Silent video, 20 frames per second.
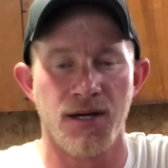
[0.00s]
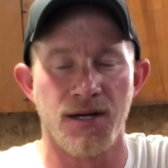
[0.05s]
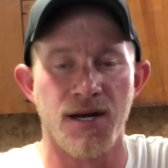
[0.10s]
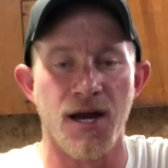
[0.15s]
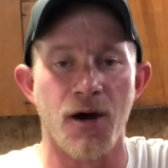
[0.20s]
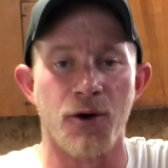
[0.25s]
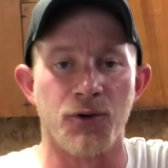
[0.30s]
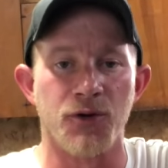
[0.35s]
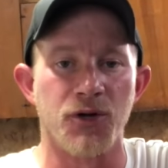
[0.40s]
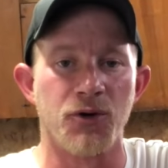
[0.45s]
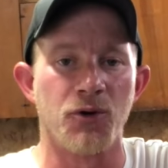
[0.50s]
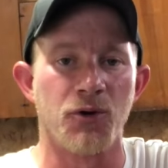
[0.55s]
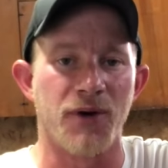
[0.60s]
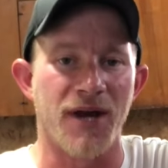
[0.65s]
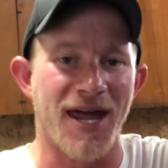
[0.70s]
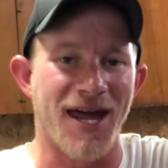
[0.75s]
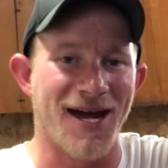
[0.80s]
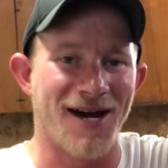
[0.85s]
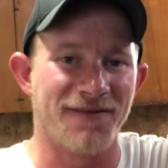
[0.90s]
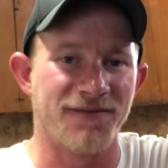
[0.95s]
Now, you
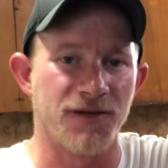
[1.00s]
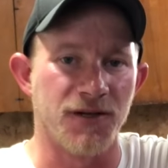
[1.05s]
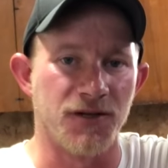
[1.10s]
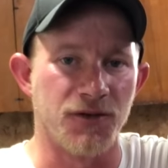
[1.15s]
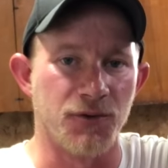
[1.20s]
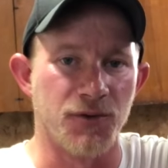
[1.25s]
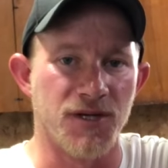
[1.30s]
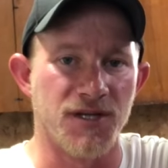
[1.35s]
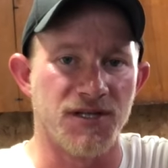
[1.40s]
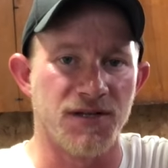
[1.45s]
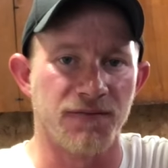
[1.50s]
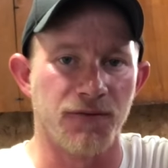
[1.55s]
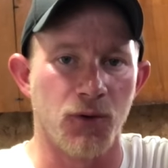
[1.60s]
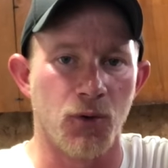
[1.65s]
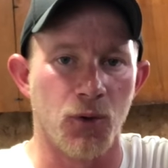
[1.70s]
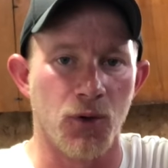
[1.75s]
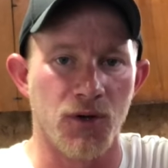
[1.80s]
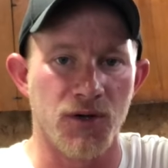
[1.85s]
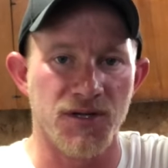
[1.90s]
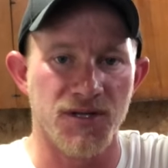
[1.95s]
don't have to do this, of
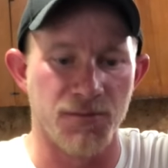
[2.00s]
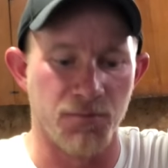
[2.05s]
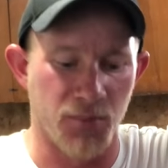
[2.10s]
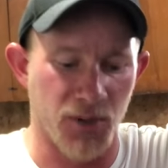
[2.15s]
course,